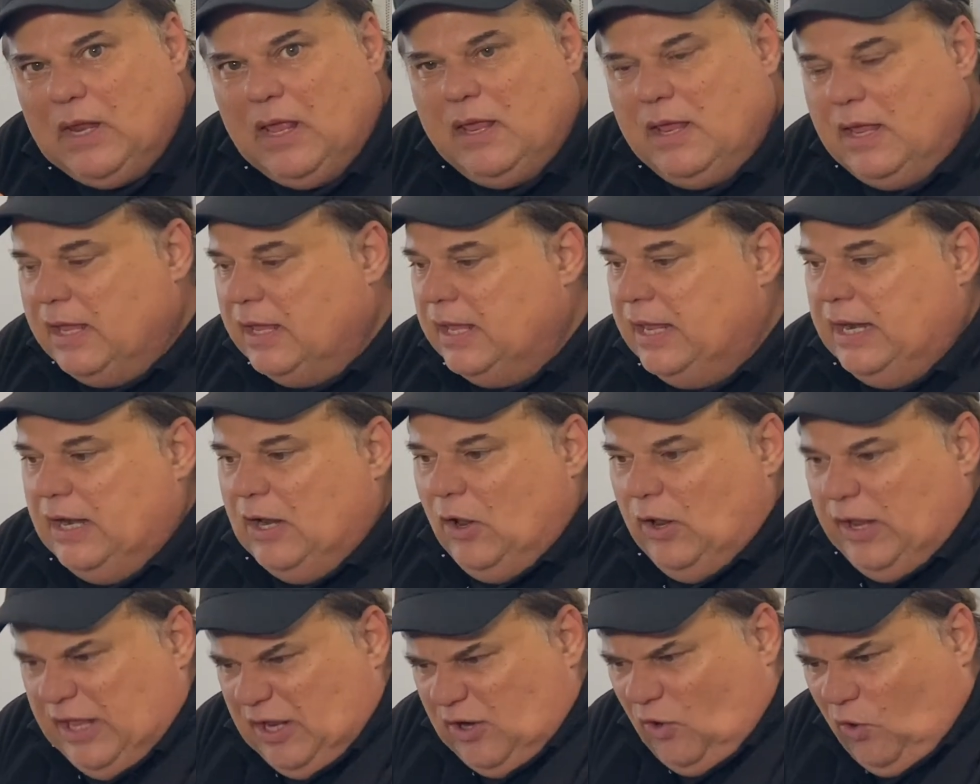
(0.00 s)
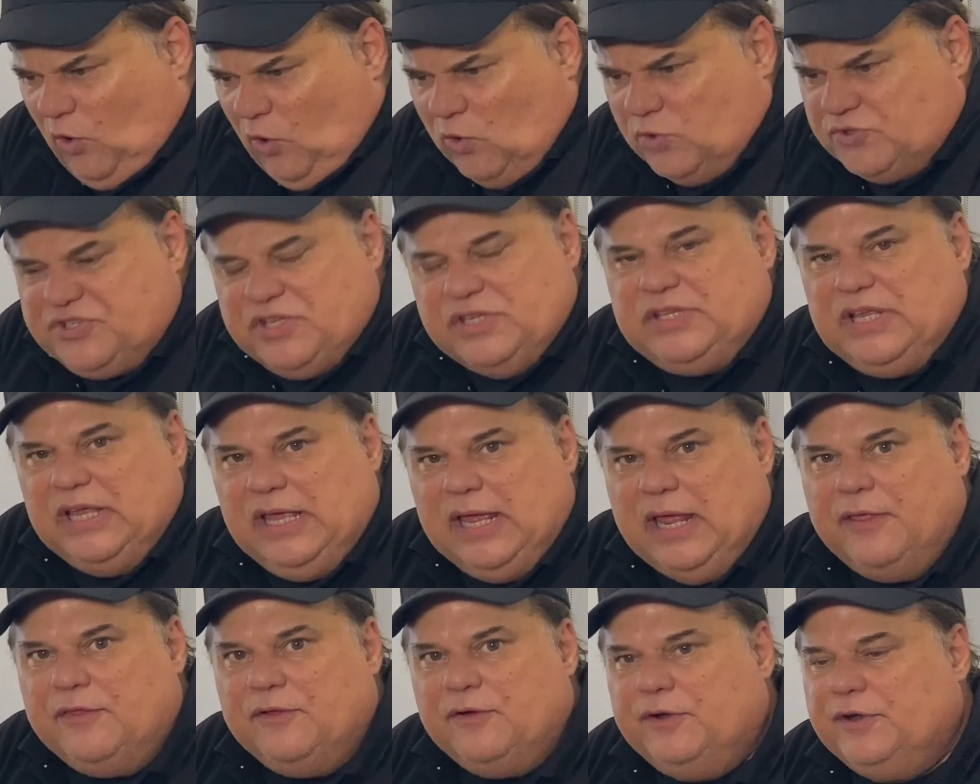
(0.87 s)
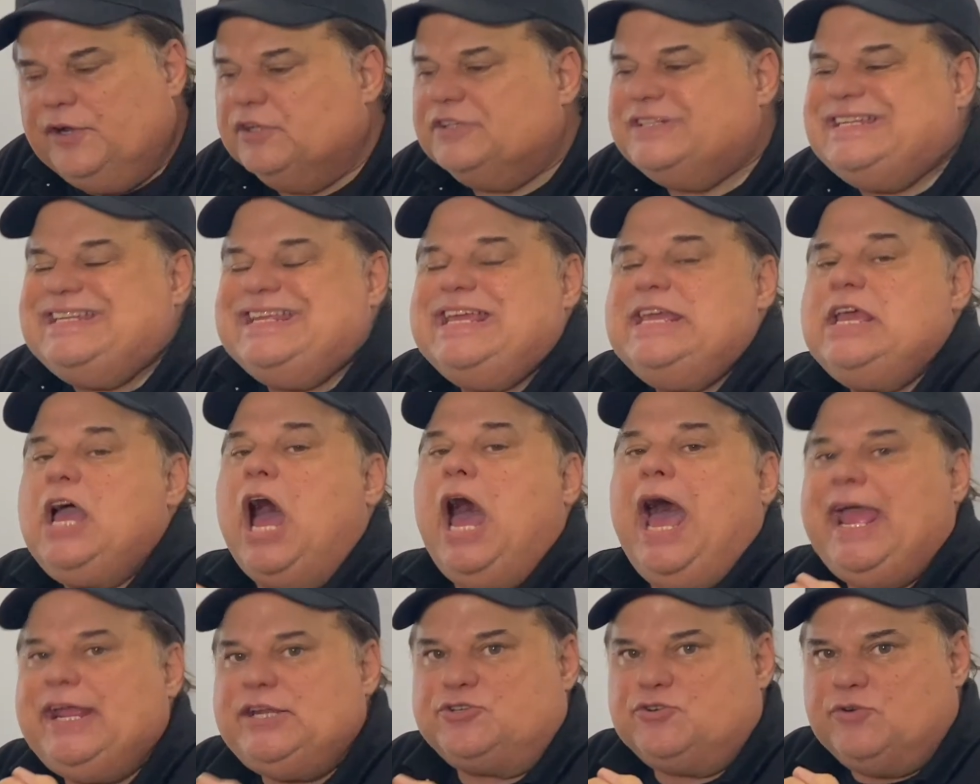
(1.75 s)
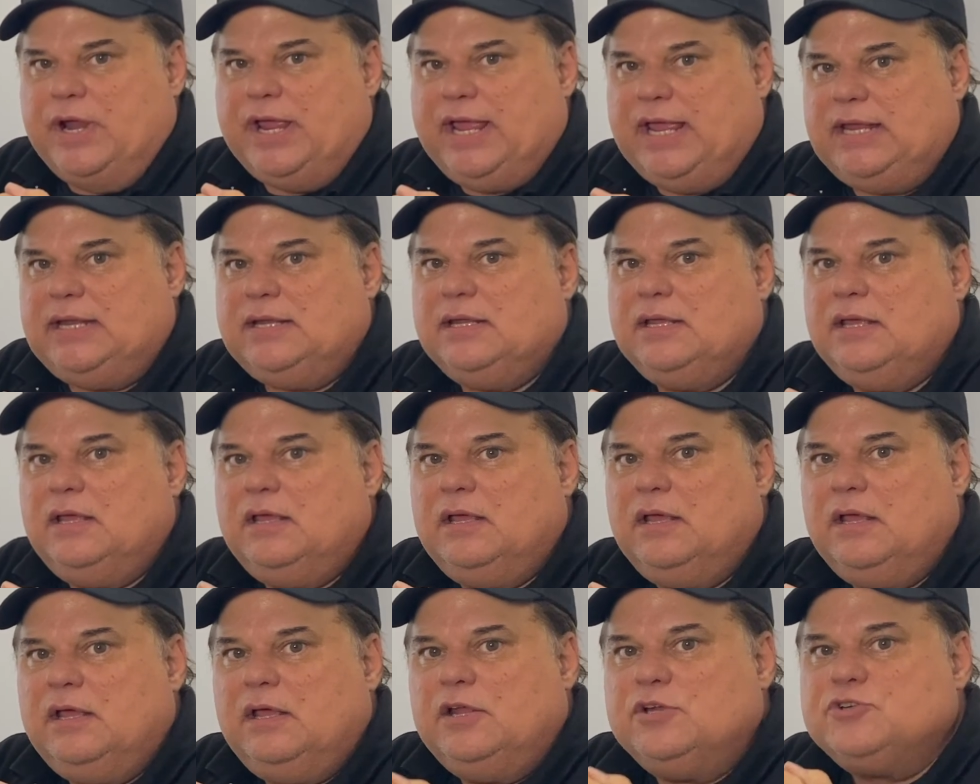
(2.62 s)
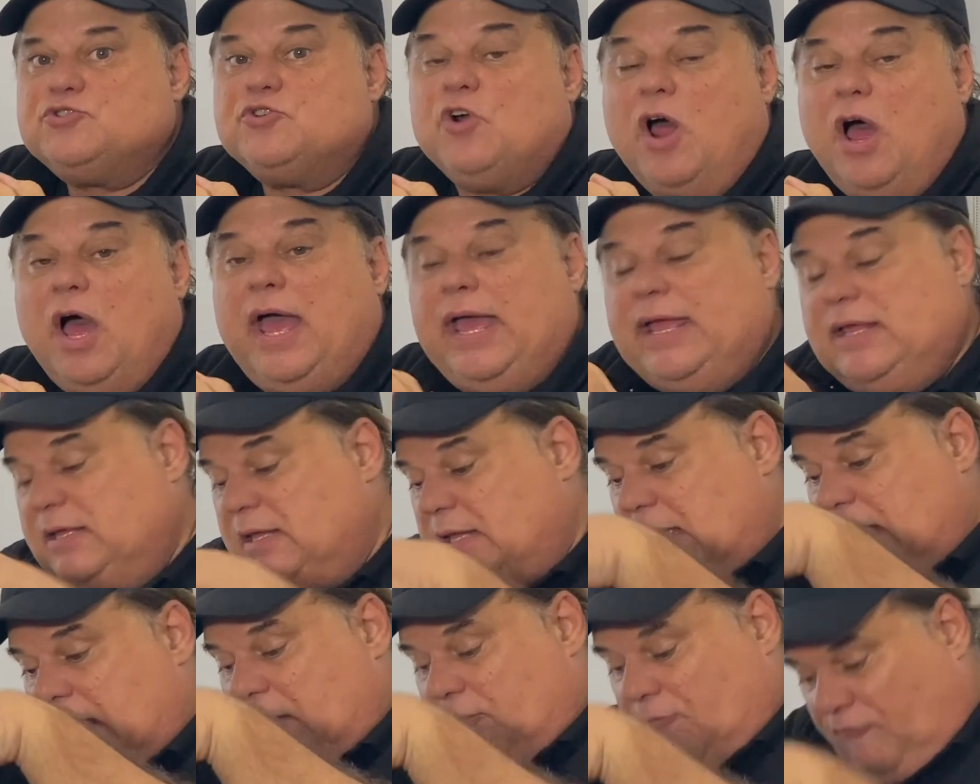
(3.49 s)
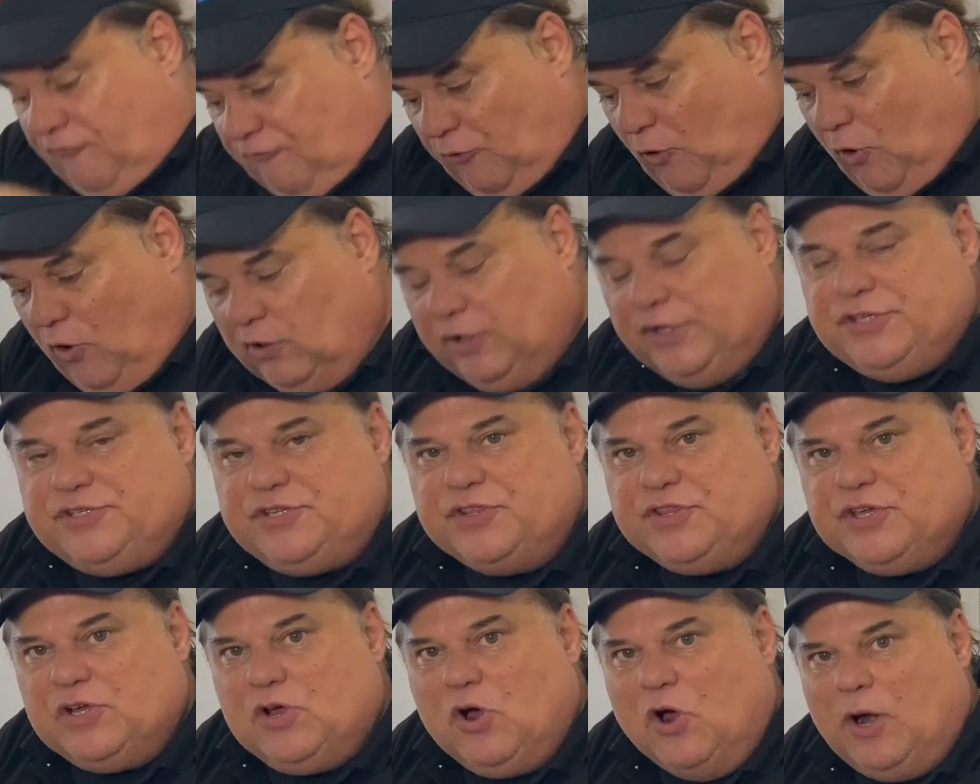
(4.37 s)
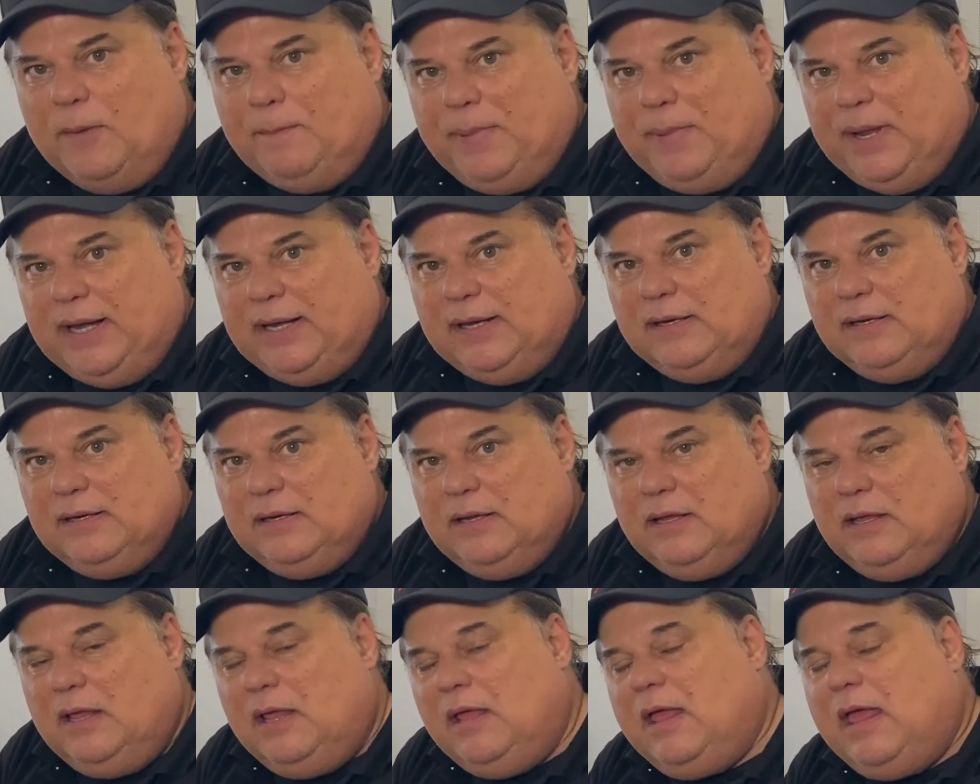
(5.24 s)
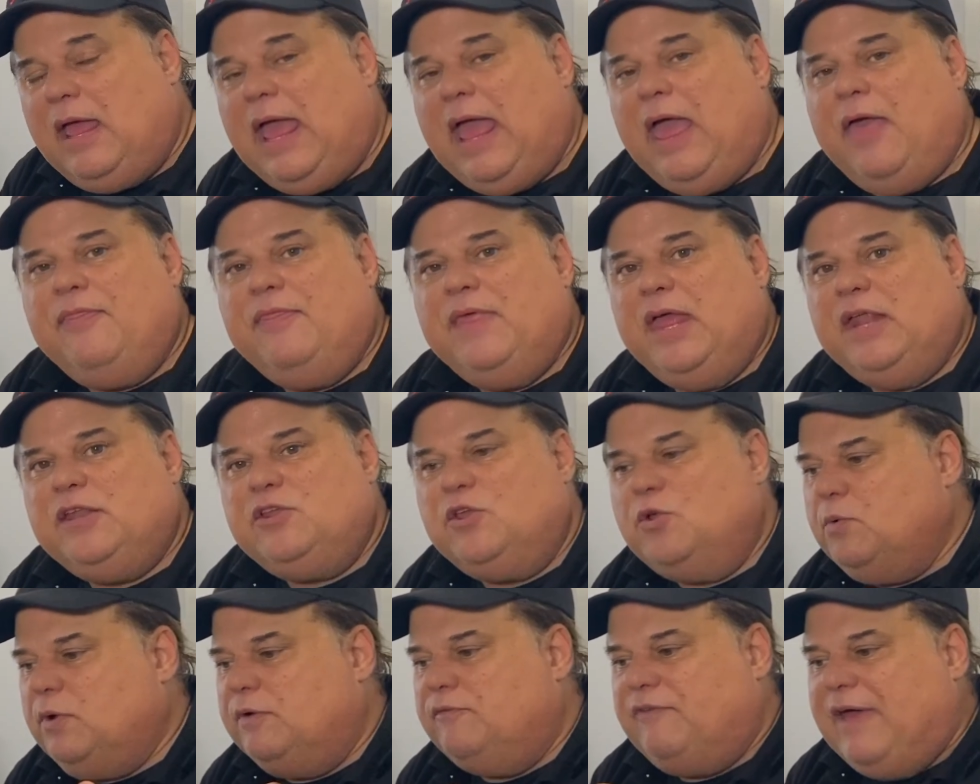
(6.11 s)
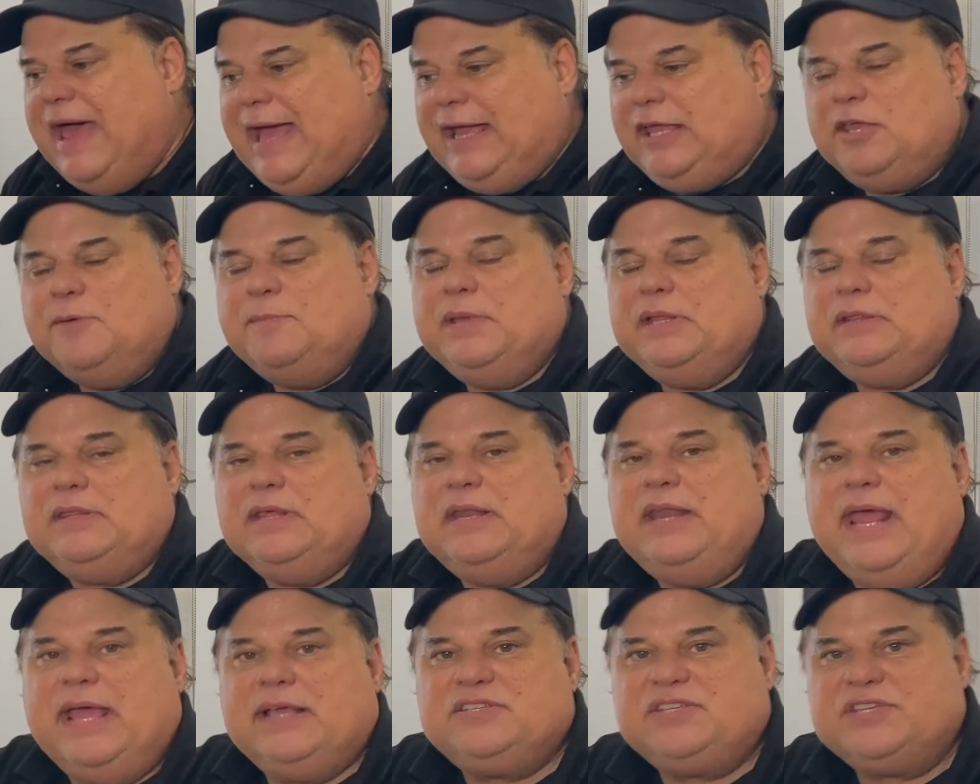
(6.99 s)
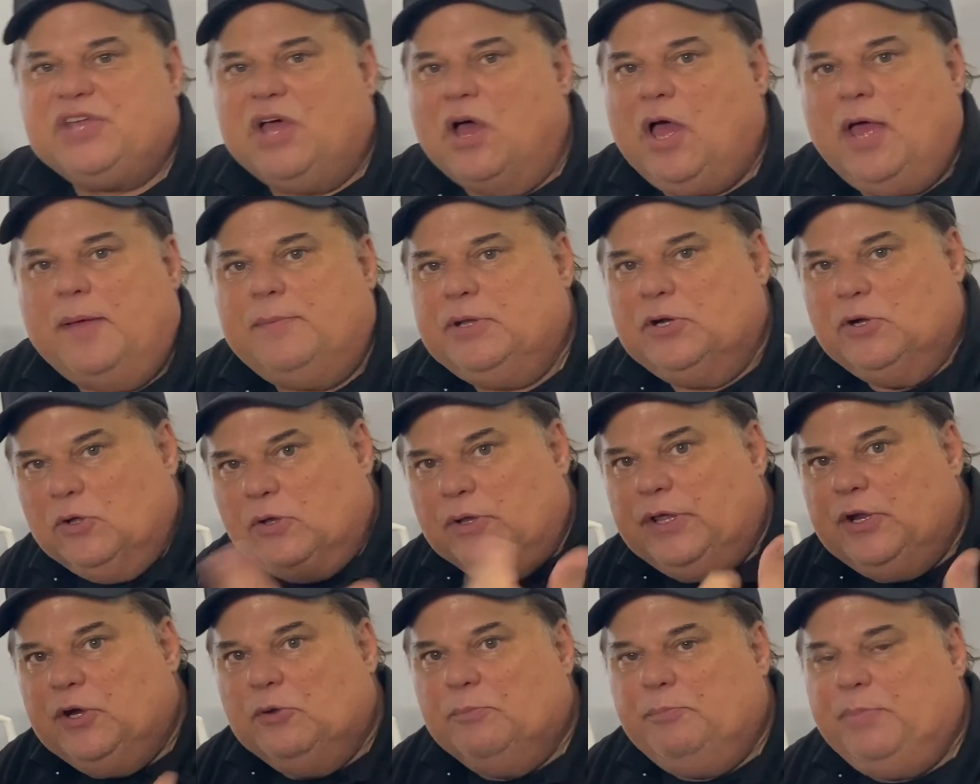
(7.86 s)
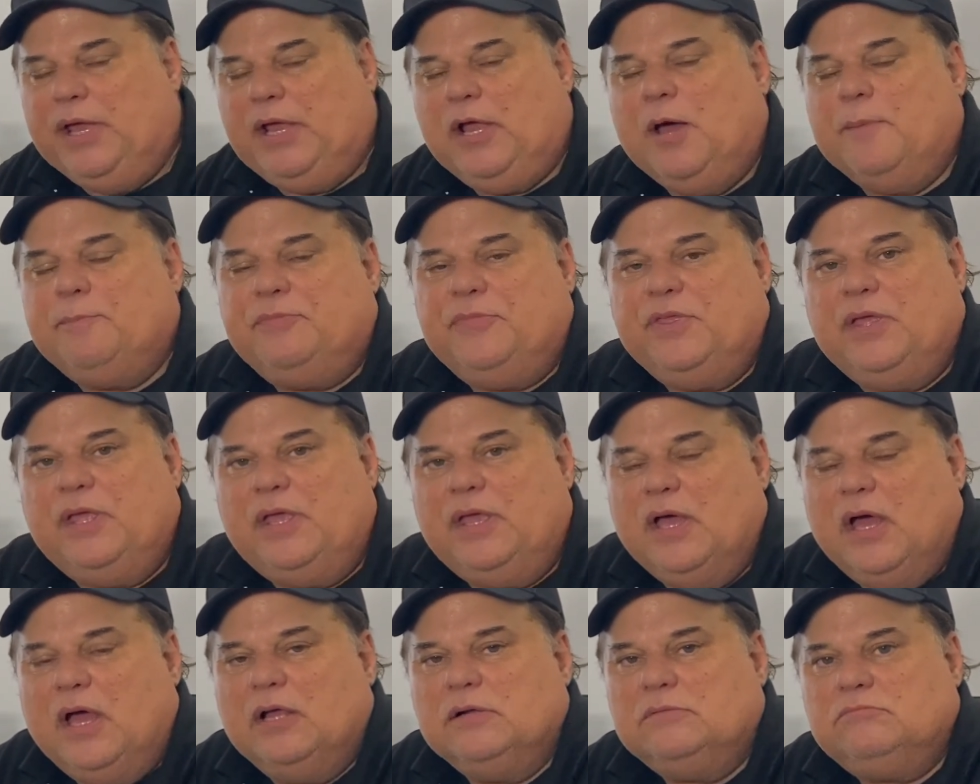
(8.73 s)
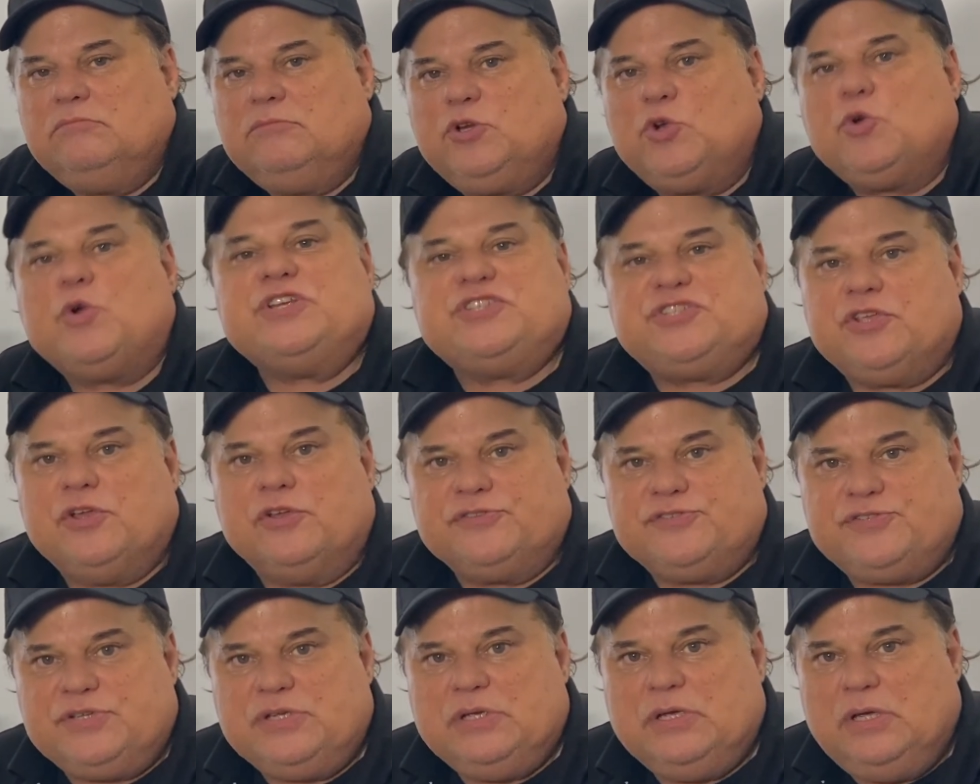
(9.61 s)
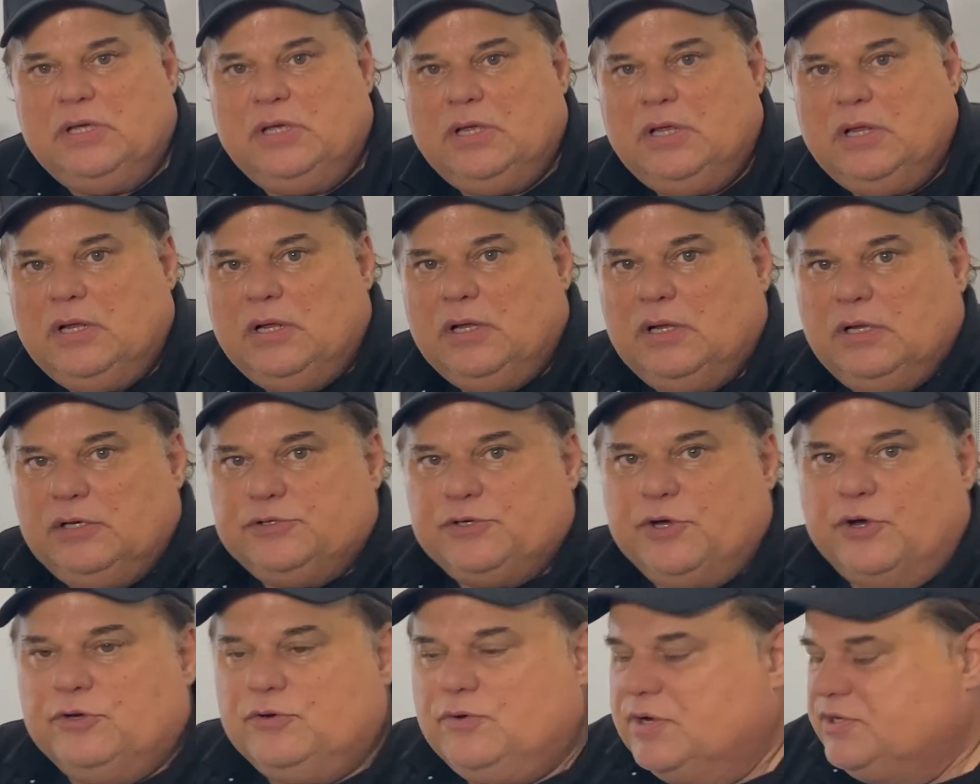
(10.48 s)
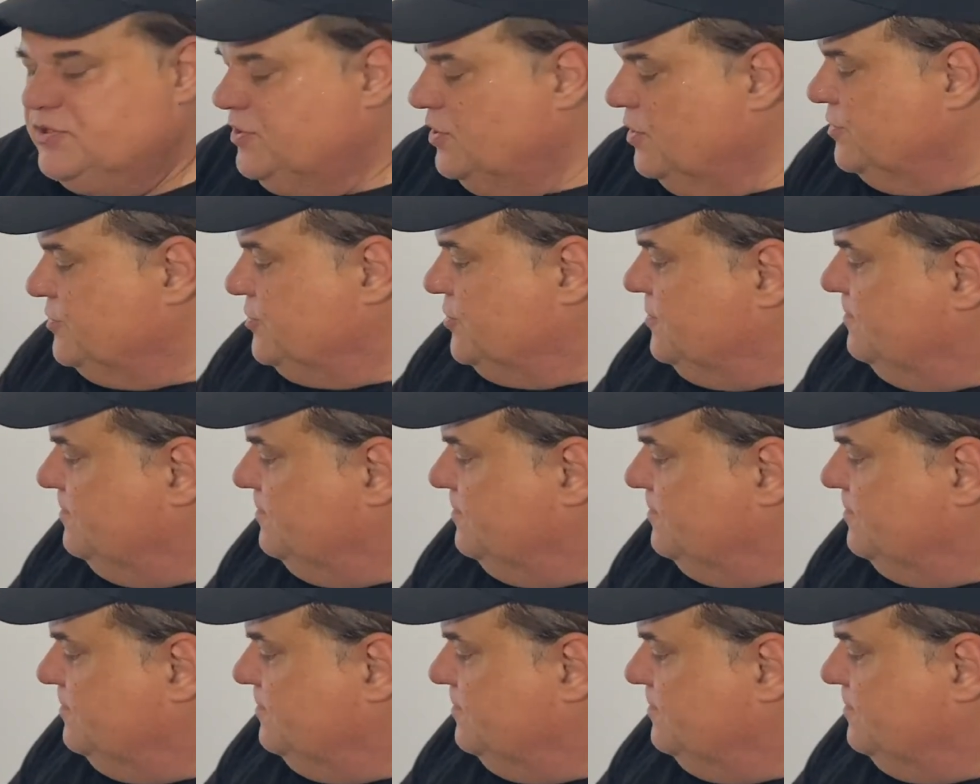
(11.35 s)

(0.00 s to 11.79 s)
It holds it together. It'll dehydrate, dry, fall into the carpet, and then you would vacuum it the next time. It'll pick up the crystals, dirt crystals.